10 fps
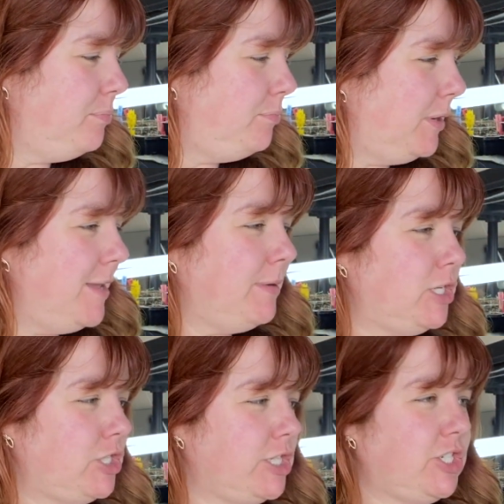pretty
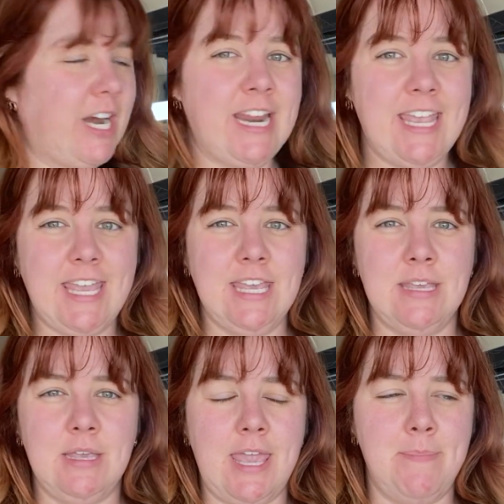much just trying to
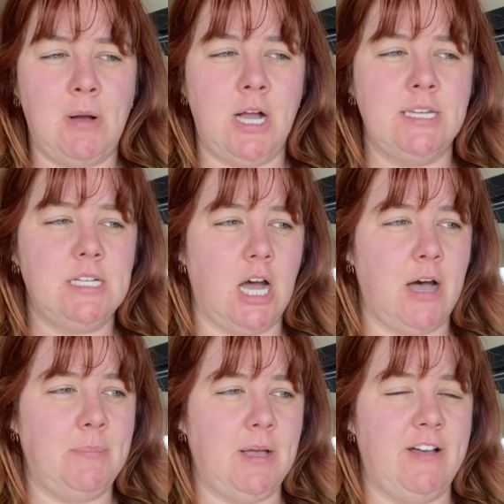keep on
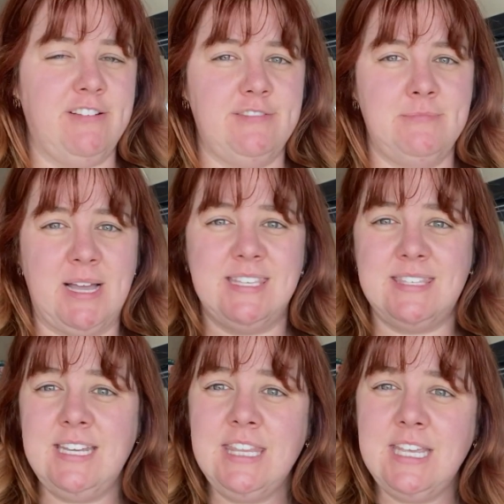top of my
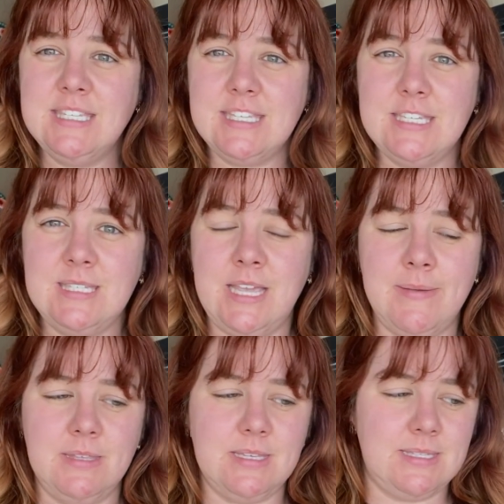seedlings this
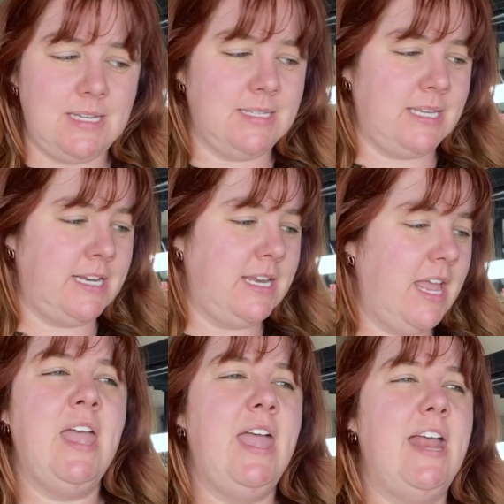season.
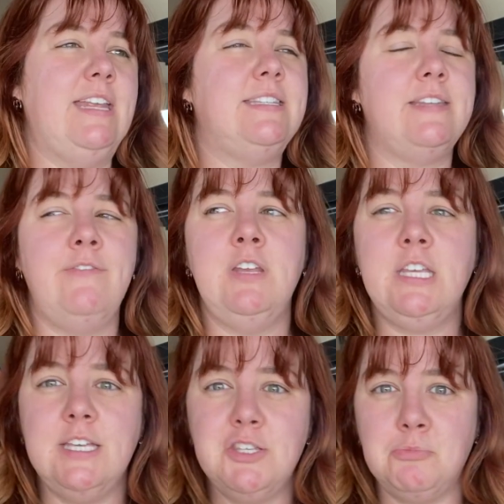And it's
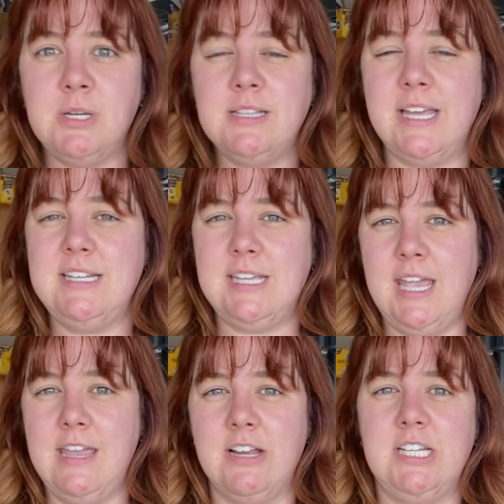definitely a spring-like
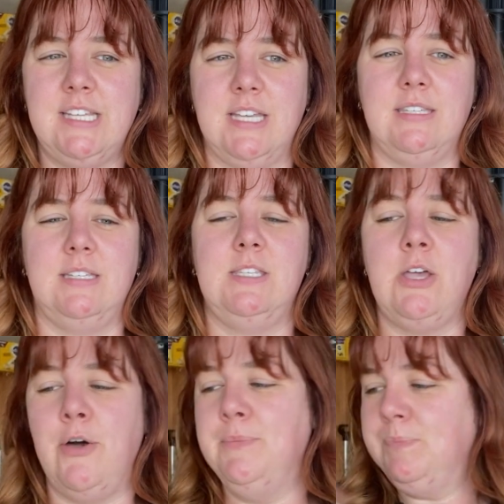day here in Texas.
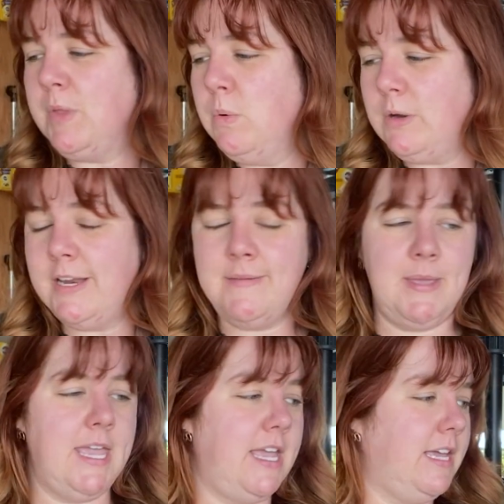So we're going to
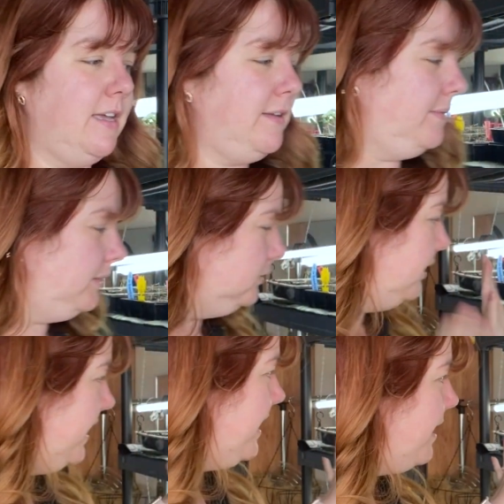be
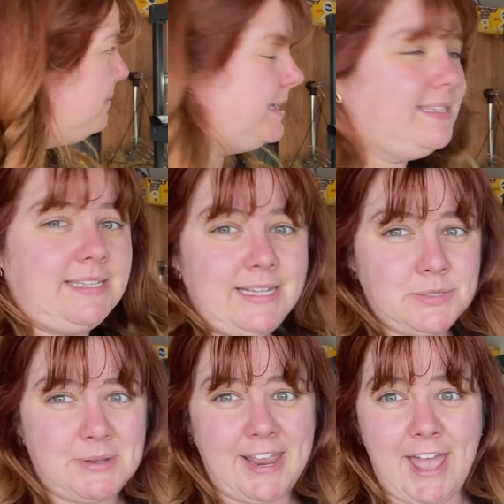looking at my
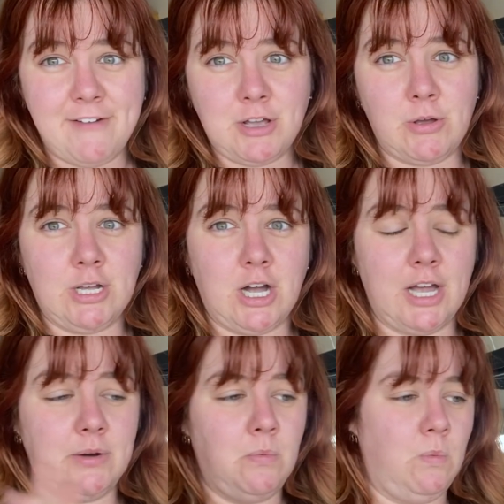seeds, what I have going
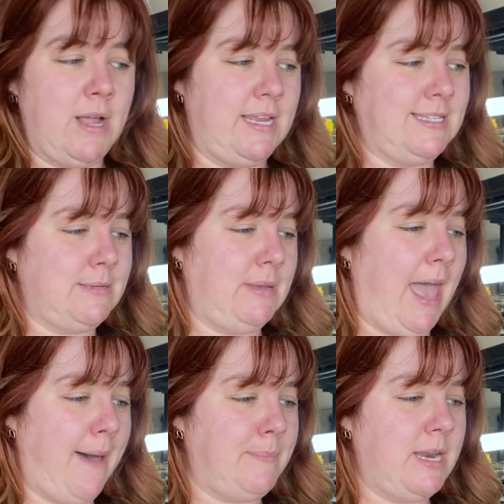on, what needs to be
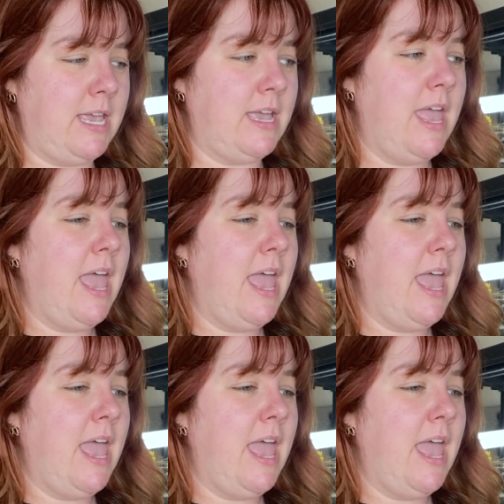happening.